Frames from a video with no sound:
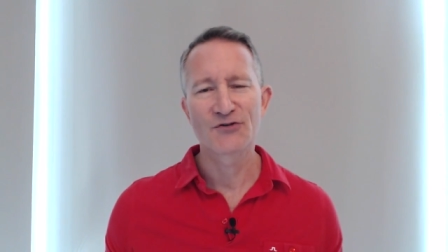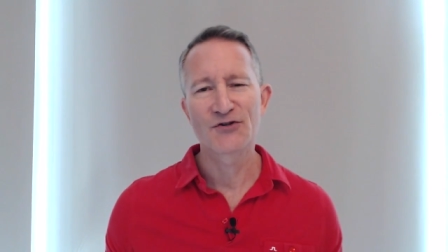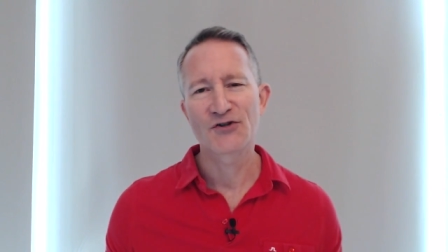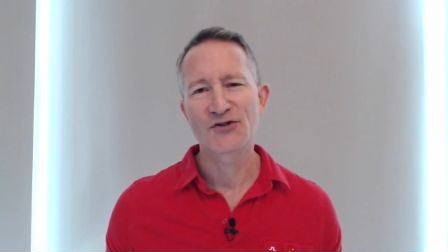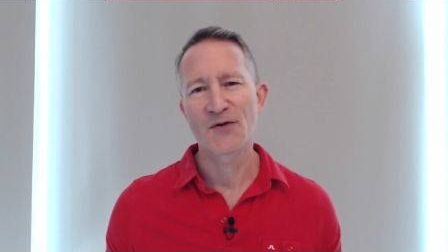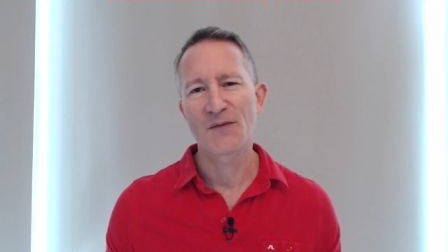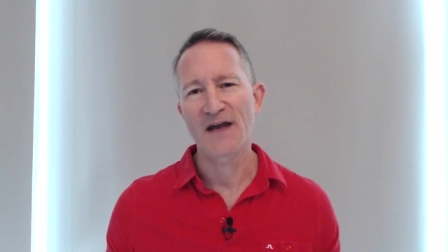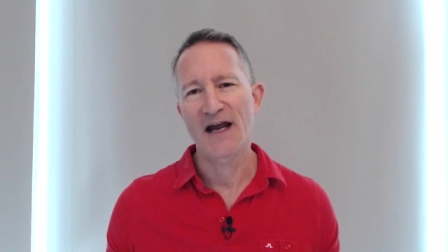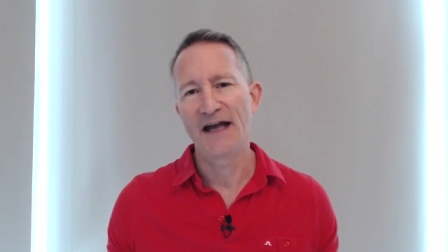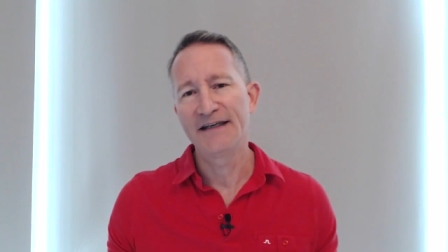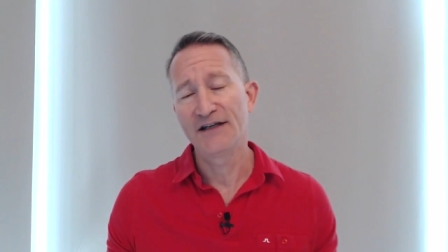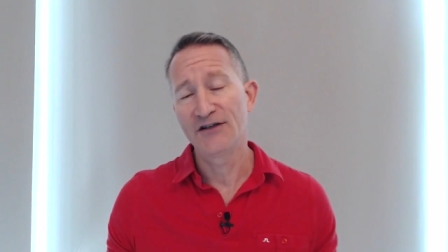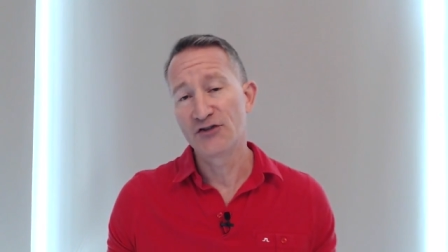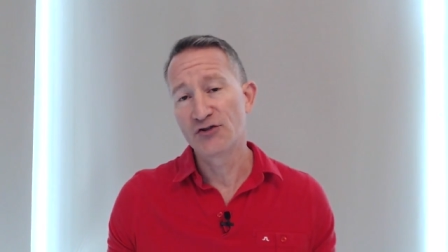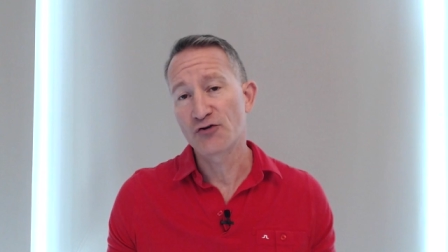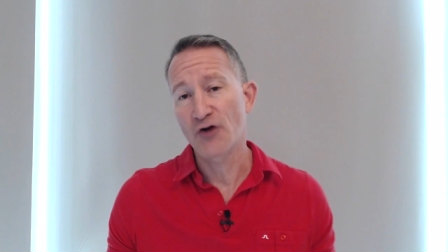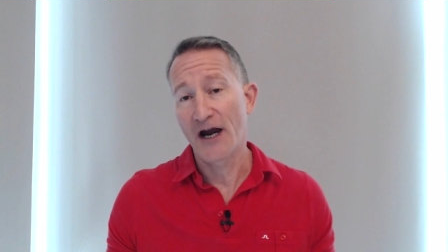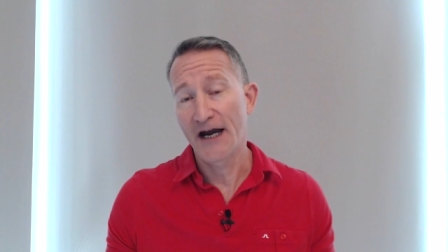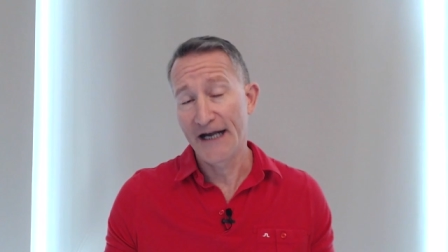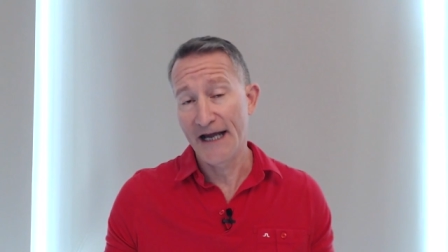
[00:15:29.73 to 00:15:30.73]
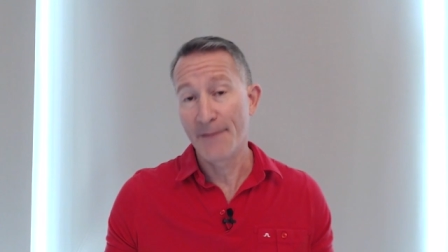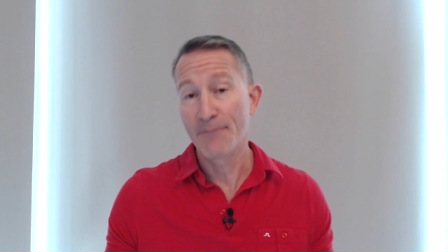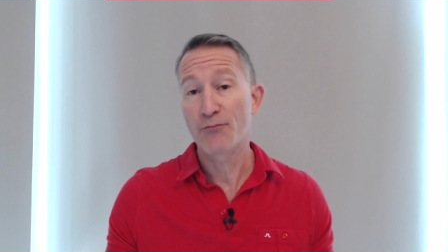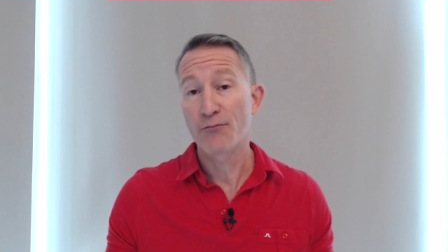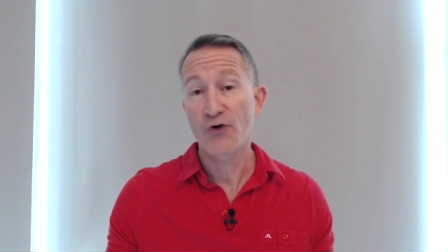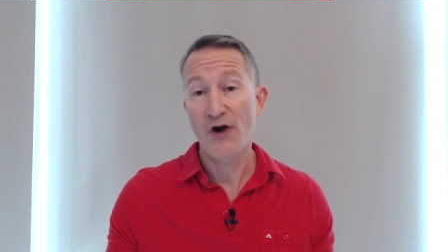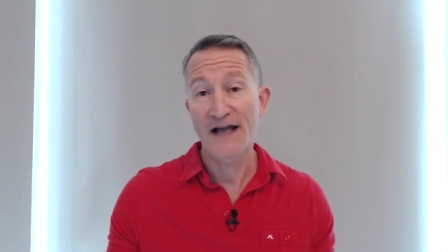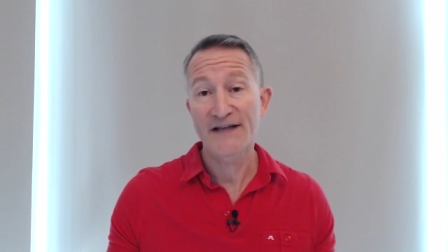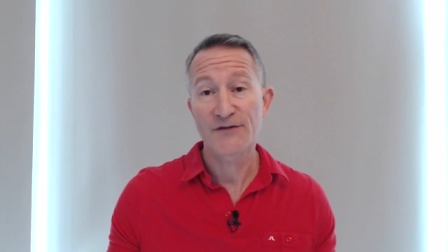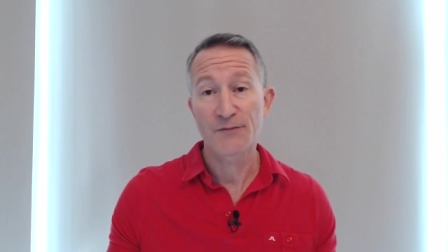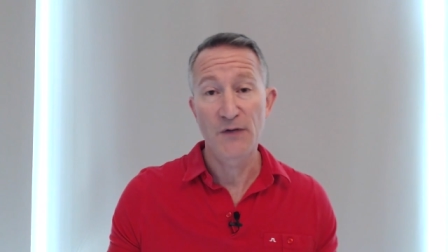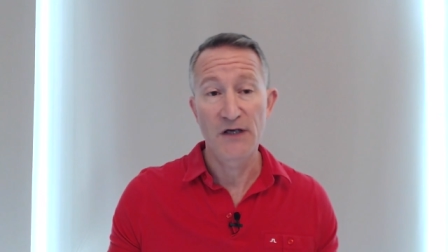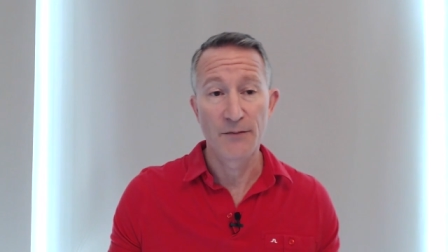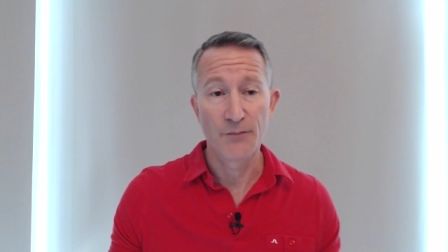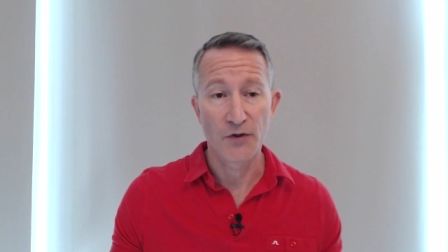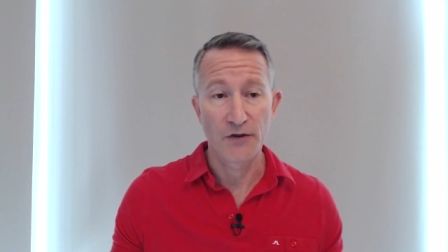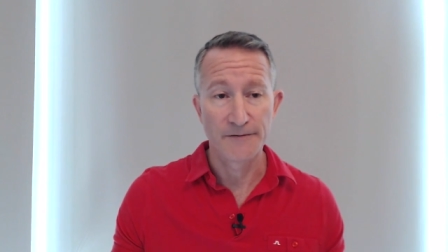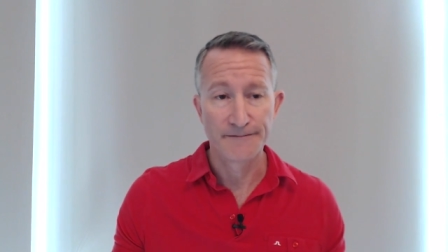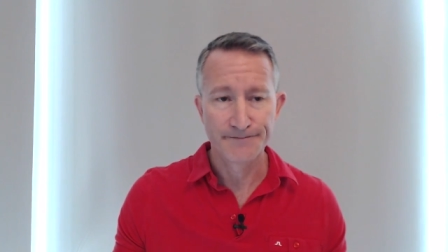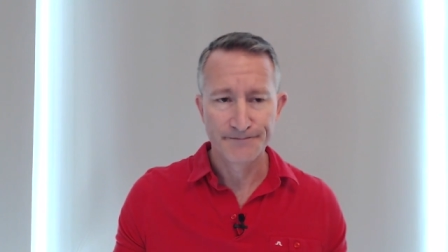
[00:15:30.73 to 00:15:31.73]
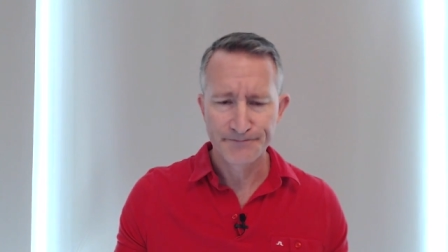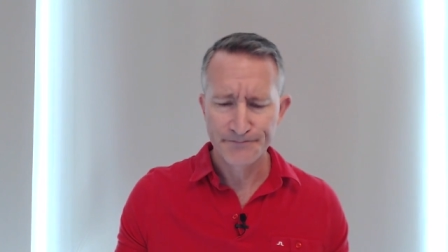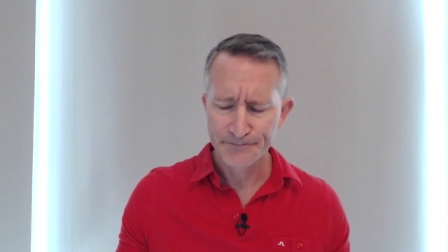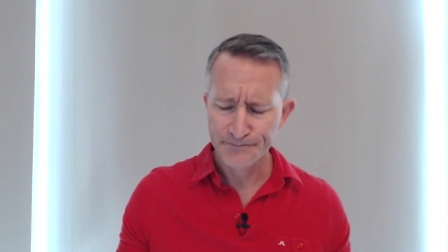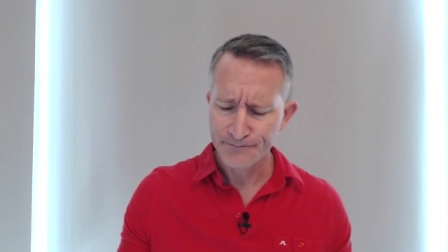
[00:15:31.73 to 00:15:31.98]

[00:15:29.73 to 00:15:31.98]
It was just something I did to try and impress people.